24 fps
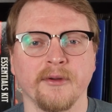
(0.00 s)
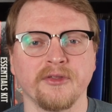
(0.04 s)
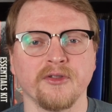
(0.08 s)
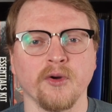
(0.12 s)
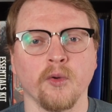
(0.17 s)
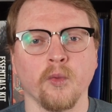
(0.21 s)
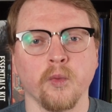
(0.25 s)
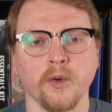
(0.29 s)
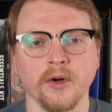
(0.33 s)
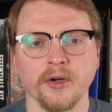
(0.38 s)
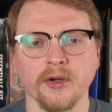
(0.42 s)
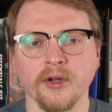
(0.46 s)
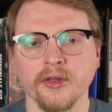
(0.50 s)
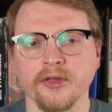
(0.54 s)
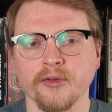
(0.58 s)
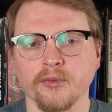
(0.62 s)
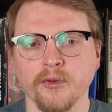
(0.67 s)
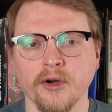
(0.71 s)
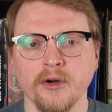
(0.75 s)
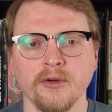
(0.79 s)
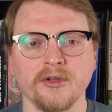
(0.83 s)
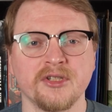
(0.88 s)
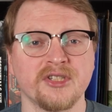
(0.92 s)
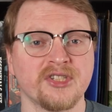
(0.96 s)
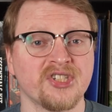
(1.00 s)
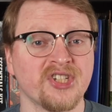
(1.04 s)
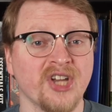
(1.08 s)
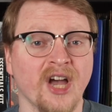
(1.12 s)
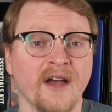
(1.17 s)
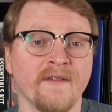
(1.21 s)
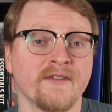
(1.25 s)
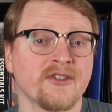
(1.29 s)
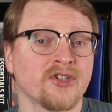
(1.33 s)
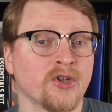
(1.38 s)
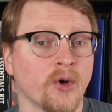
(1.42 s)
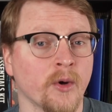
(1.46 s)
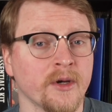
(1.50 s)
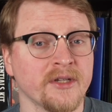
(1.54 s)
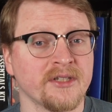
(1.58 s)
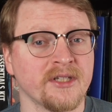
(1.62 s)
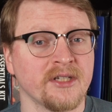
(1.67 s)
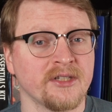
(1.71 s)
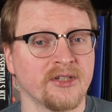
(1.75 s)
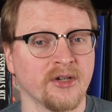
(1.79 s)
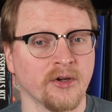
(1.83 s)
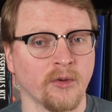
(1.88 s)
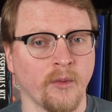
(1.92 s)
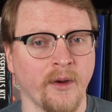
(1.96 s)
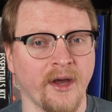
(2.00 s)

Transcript: but the world throws tough choices your